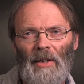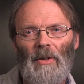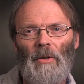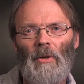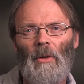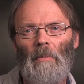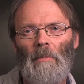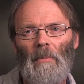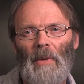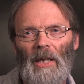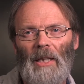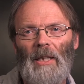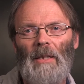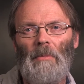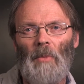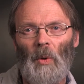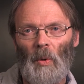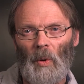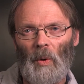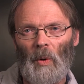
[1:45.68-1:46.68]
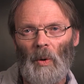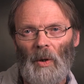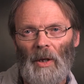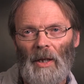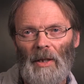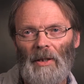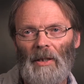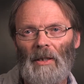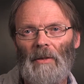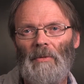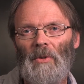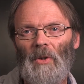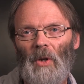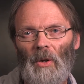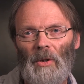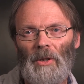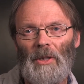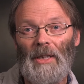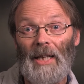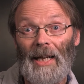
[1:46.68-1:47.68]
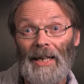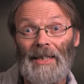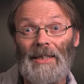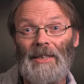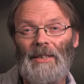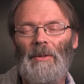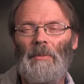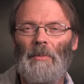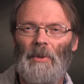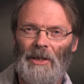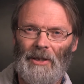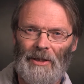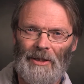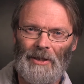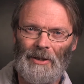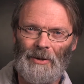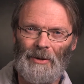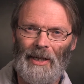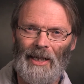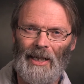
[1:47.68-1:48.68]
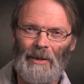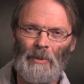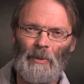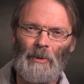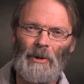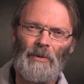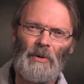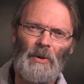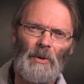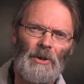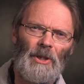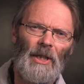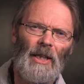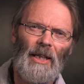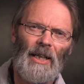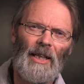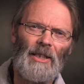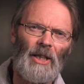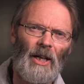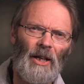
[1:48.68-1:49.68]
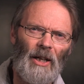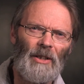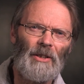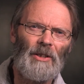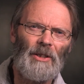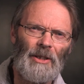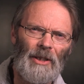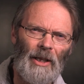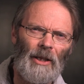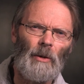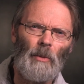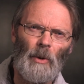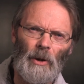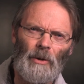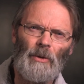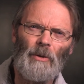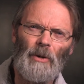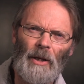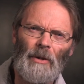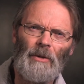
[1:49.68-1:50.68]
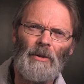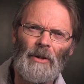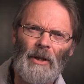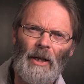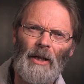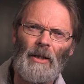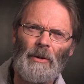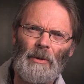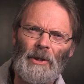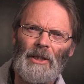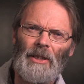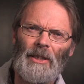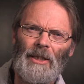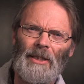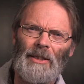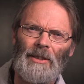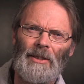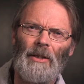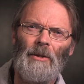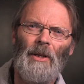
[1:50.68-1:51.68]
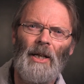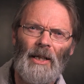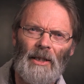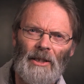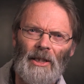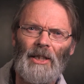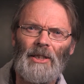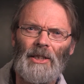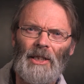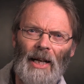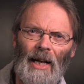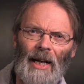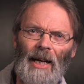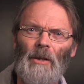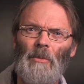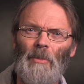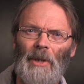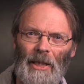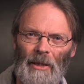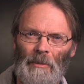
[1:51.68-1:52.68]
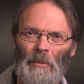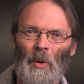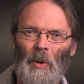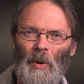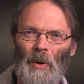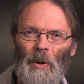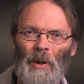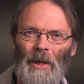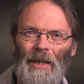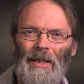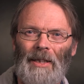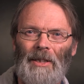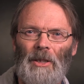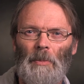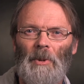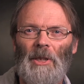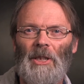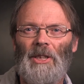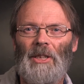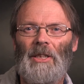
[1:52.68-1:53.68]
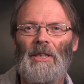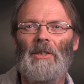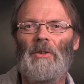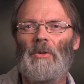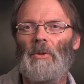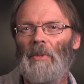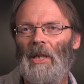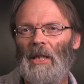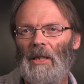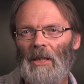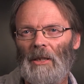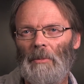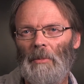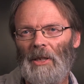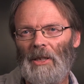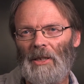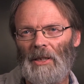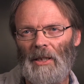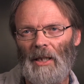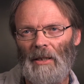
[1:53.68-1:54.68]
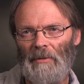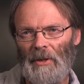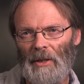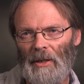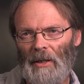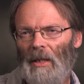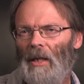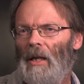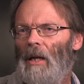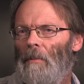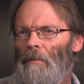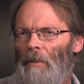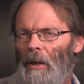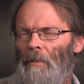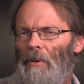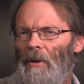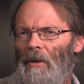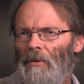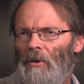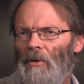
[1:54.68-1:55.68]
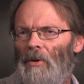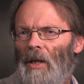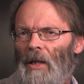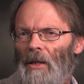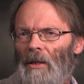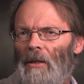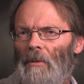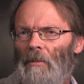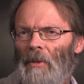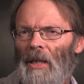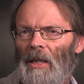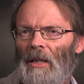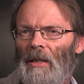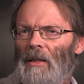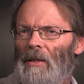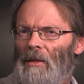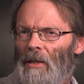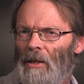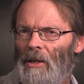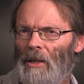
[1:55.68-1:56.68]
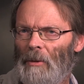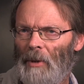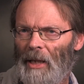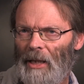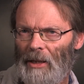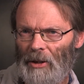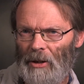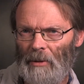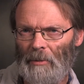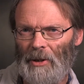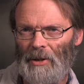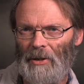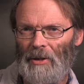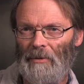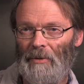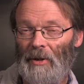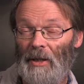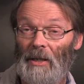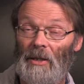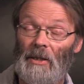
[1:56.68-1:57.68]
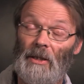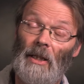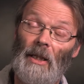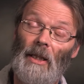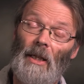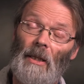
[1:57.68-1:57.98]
There are many more that have not yet been described. But of course, it's hard to know what you don't know, isn't it? So just how many more species remain to be discovered? People have tried to make sensible estimates of this,